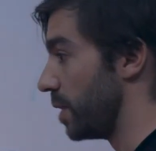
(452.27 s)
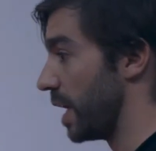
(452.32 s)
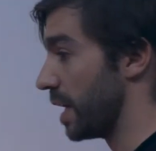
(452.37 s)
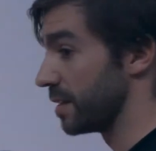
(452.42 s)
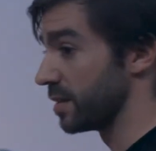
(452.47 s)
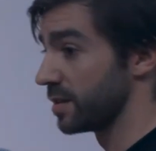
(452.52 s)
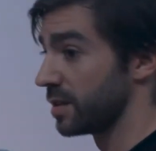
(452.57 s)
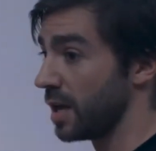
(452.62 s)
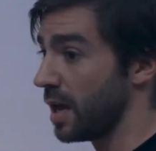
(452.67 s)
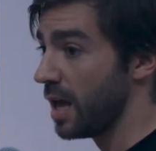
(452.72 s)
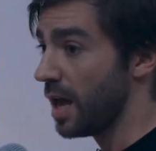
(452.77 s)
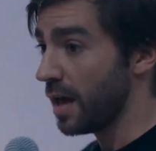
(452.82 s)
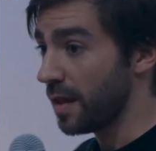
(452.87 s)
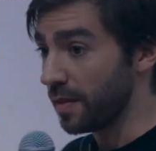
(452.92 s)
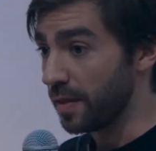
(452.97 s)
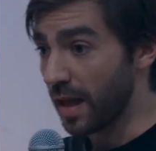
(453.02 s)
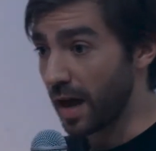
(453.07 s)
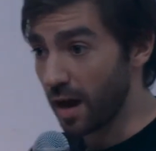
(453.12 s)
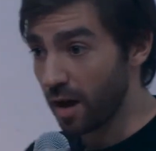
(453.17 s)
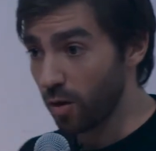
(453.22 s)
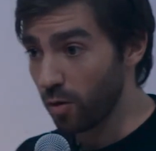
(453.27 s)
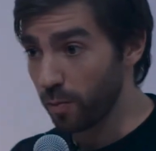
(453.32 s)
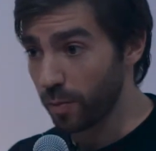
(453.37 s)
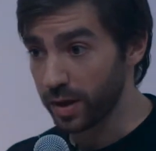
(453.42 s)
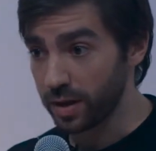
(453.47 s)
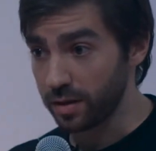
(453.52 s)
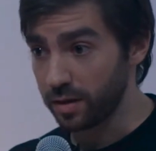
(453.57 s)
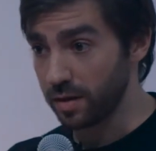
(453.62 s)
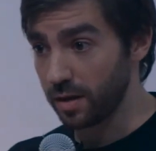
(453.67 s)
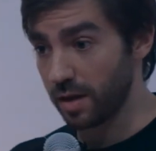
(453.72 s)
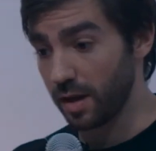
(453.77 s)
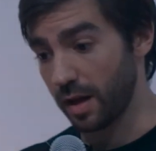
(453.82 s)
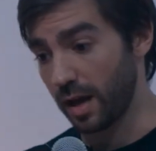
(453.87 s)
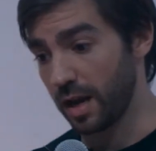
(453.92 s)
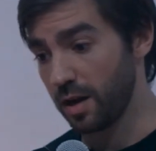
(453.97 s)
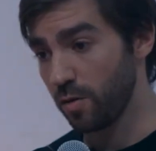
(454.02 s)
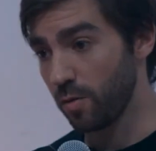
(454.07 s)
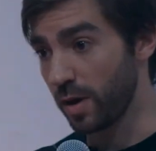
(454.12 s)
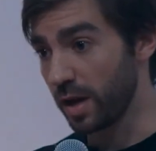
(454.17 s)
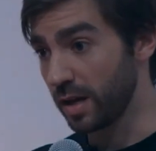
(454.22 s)
yes. Now, but
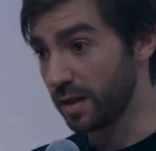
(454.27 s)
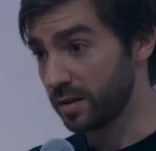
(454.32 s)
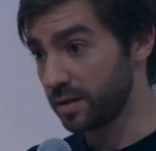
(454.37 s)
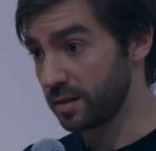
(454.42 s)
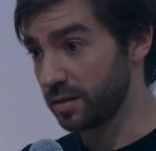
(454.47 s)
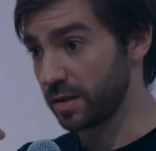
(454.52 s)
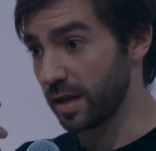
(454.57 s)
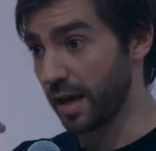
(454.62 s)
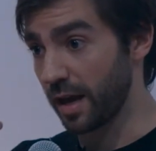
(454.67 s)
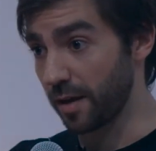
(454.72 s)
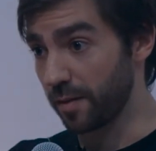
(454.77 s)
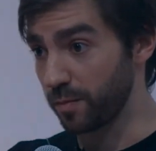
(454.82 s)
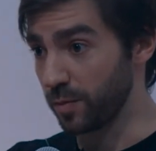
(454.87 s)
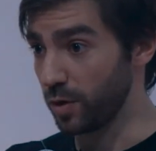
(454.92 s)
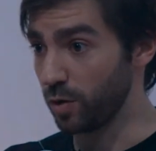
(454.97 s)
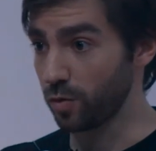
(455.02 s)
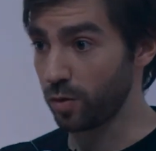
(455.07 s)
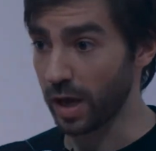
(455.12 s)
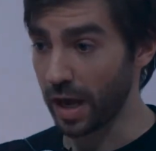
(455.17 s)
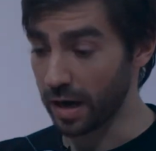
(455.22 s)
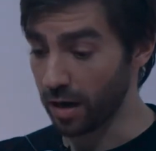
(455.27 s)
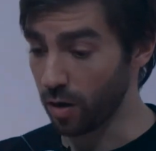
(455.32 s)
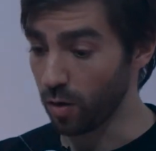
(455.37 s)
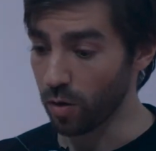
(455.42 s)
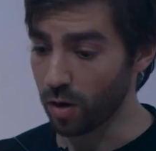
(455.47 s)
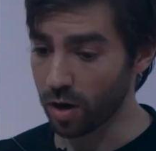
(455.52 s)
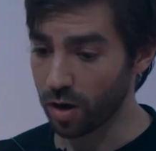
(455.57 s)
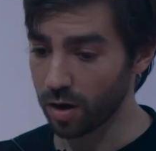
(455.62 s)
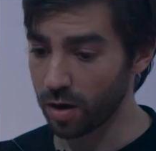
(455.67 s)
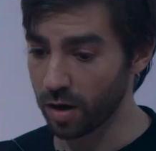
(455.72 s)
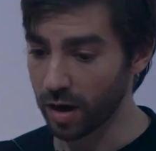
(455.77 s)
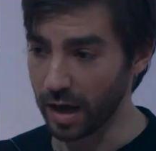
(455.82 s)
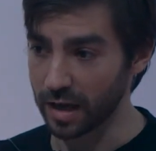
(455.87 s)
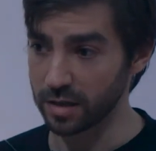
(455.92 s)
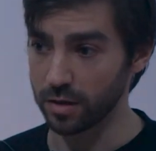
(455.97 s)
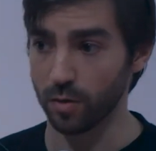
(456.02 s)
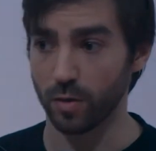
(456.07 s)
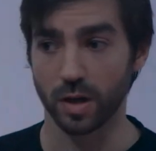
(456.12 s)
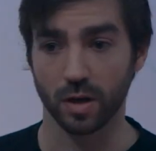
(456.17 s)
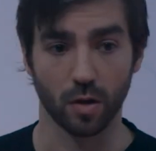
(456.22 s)
anyways, you can look,
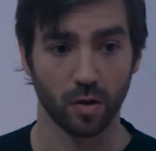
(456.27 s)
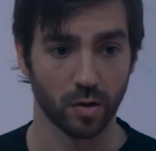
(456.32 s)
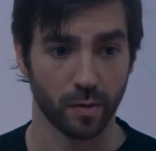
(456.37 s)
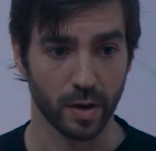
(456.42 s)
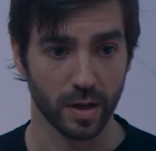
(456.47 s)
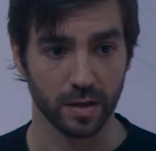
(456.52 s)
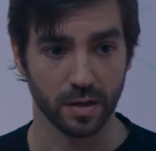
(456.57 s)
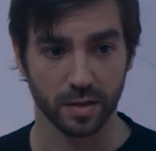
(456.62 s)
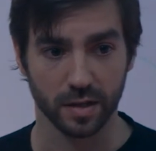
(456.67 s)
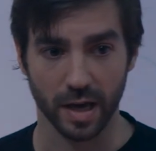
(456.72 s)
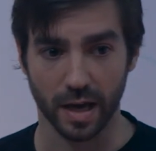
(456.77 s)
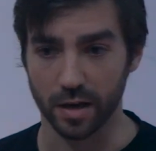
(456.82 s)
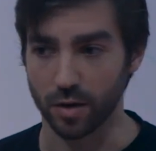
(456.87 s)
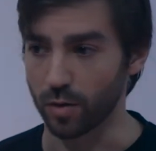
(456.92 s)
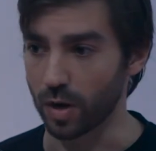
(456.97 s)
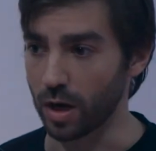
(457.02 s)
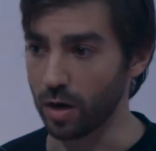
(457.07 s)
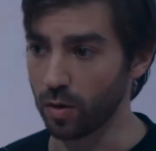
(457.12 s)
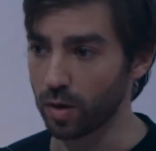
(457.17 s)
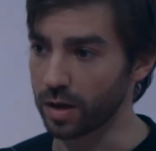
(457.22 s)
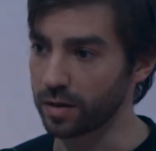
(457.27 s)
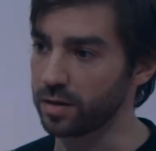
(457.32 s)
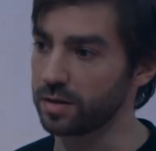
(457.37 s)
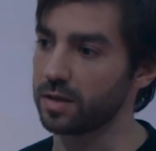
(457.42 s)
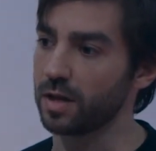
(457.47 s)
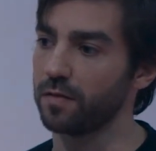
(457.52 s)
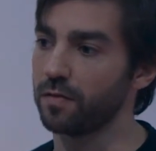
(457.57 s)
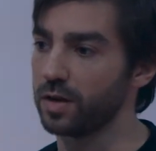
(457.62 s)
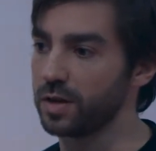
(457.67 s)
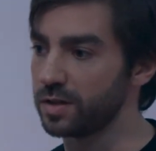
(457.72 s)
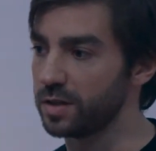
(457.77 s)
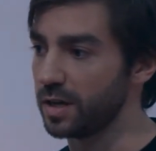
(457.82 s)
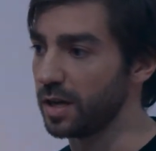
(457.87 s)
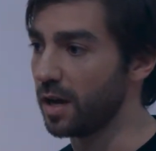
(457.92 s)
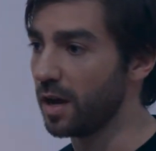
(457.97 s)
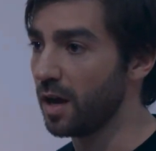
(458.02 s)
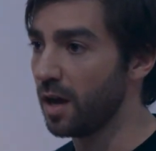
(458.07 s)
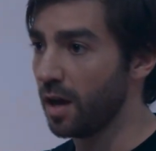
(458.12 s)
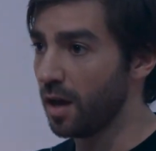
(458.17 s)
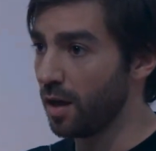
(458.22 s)
as Luke already said, you can look at this
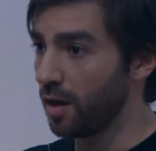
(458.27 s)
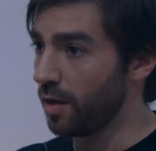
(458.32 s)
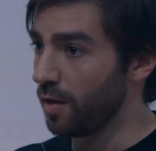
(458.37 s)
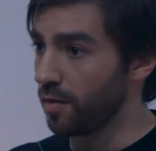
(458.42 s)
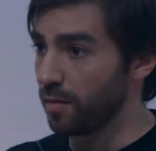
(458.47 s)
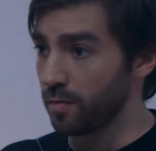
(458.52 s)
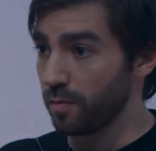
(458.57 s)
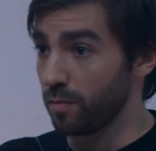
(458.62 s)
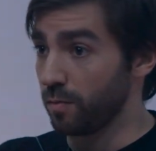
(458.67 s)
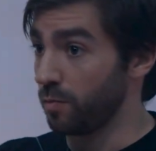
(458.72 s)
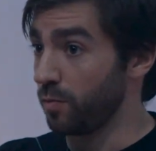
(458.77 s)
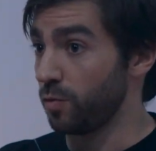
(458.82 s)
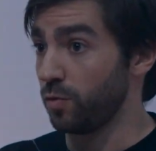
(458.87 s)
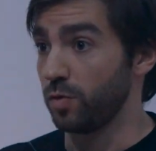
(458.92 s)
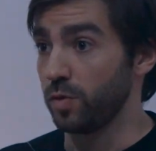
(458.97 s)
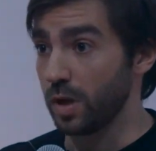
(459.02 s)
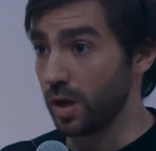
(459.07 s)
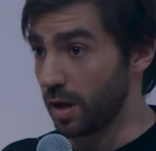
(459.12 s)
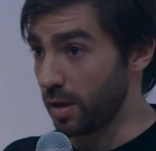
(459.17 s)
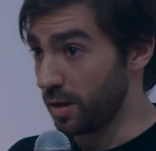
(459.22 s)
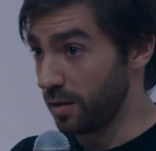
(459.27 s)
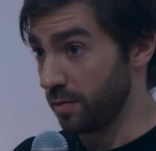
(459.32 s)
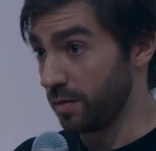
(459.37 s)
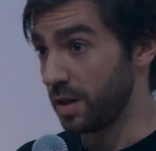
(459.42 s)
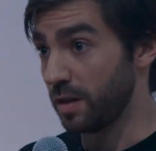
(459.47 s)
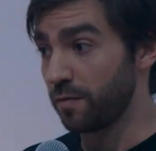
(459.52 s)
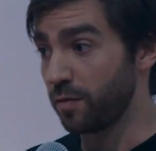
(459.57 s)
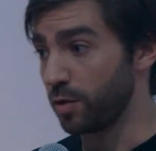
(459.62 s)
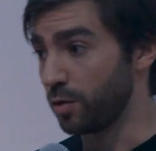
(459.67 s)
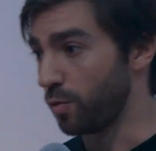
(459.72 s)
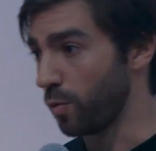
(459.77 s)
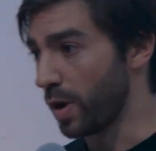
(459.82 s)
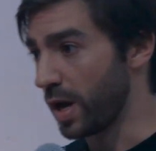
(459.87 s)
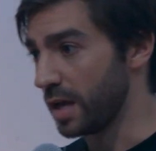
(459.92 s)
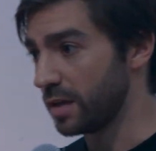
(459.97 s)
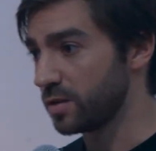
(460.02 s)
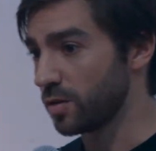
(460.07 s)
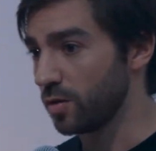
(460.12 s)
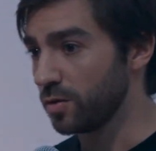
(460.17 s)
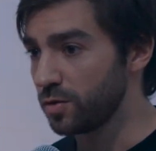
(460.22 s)
diversity in different
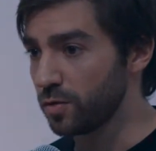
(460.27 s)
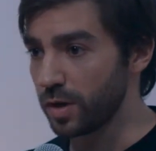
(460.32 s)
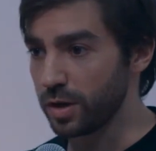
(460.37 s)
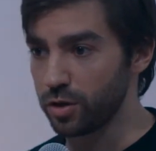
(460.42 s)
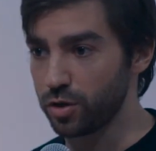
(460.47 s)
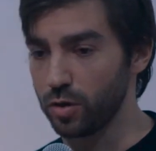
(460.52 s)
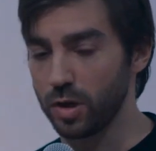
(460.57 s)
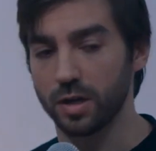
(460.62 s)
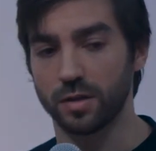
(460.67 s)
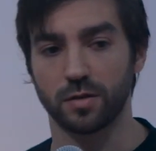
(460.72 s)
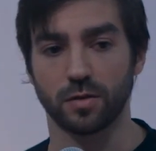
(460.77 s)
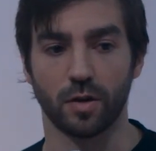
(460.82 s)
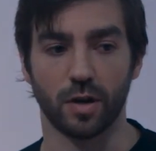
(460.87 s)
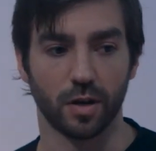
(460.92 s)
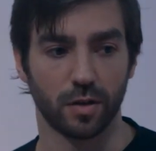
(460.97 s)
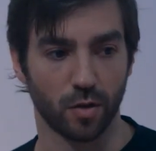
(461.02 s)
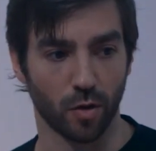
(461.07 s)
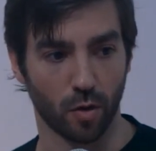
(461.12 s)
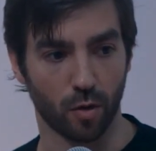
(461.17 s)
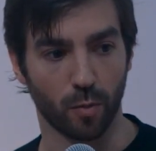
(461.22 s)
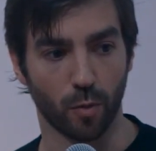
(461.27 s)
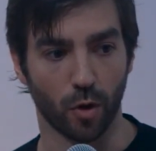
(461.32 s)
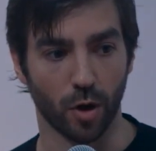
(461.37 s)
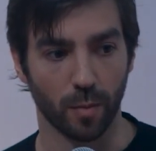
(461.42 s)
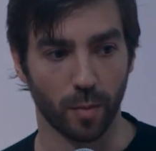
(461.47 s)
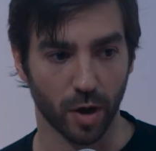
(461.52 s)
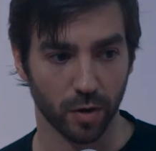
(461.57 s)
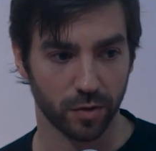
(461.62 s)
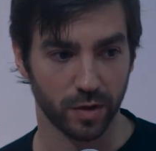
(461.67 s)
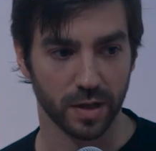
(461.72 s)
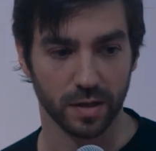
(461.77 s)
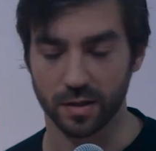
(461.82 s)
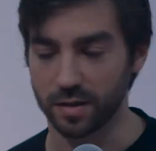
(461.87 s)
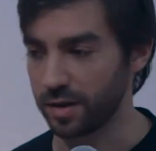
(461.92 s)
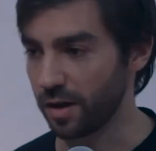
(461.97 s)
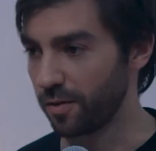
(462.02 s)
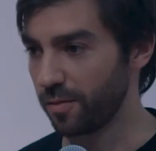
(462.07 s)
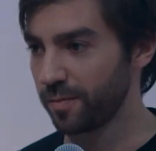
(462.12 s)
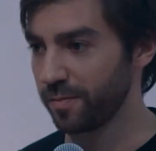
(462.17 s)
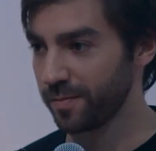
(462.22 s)
ways also, and Julia's going to talk more about this
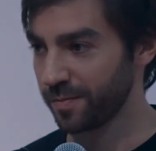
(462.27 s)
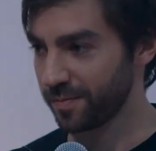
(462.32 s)
now.